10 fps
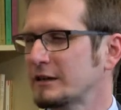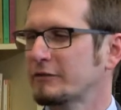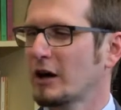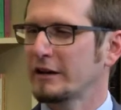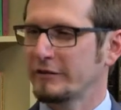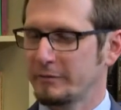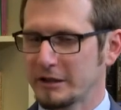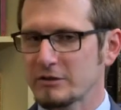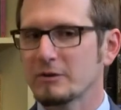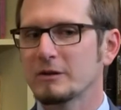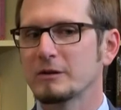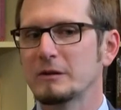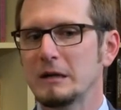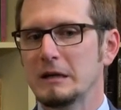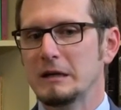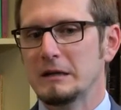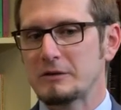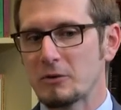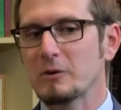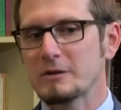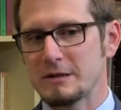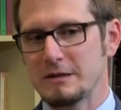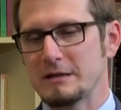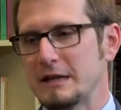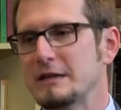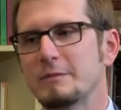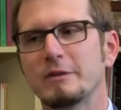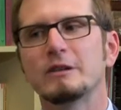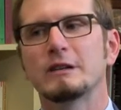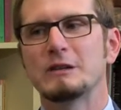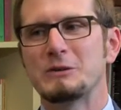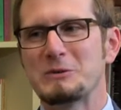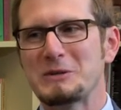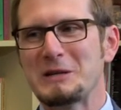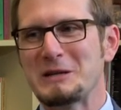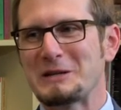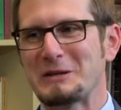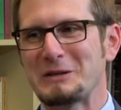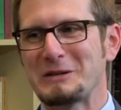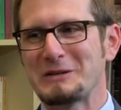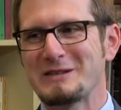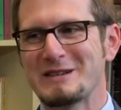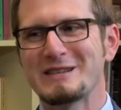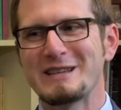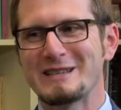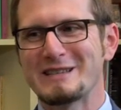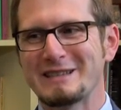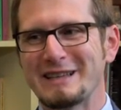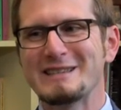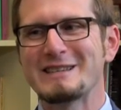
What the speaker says: in a variety of pictorial sources in the period, you see that in late